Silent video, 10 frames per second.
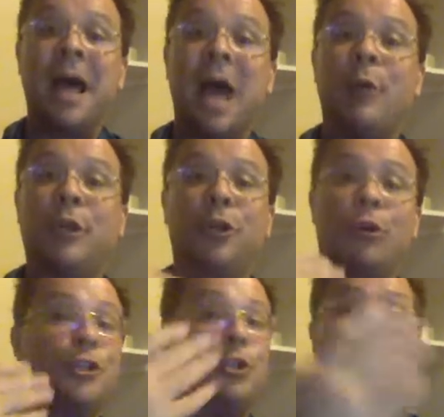I would
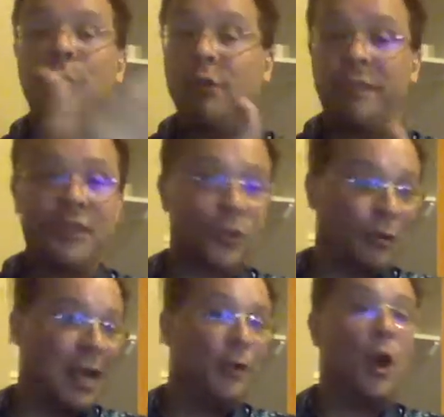encourage you to move this
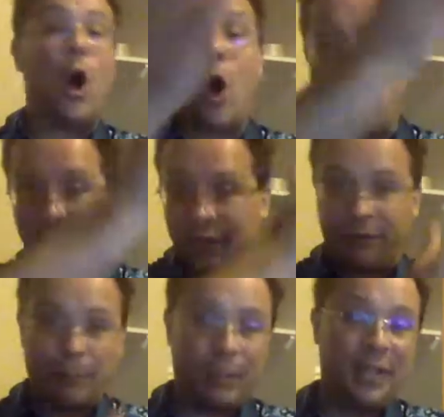around all
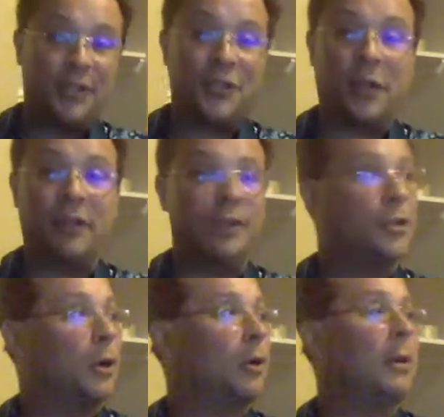different places on the
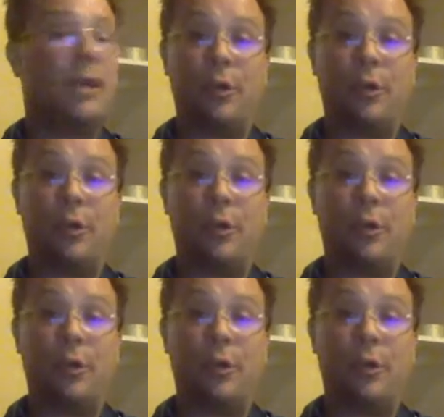guitar.